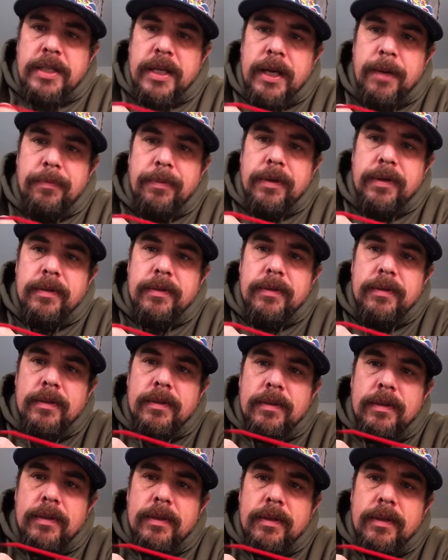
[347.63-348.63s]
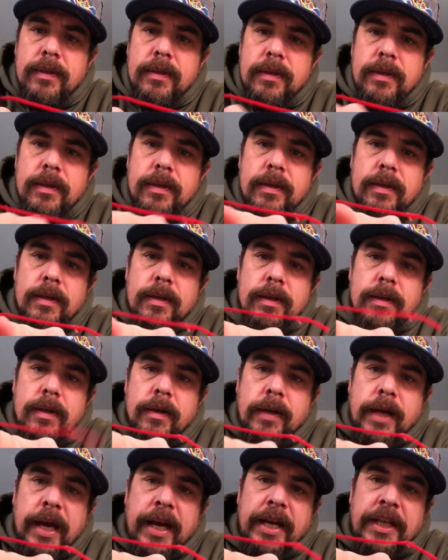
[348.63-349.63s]
tip?
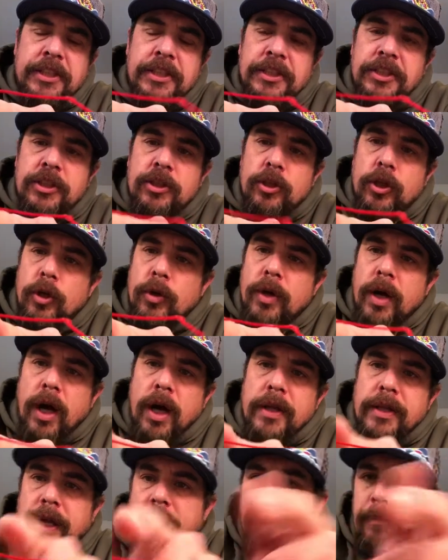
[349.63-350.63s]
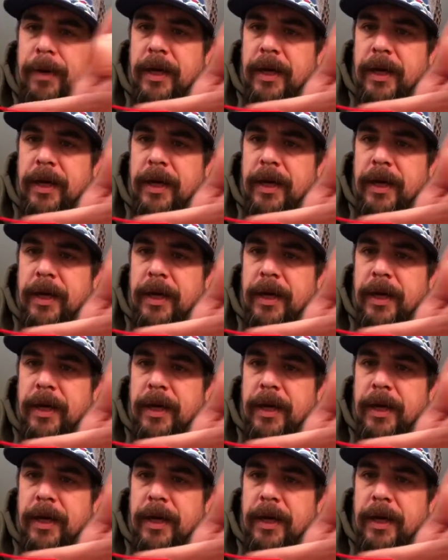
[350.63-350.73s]
Okay, it's just glued on there,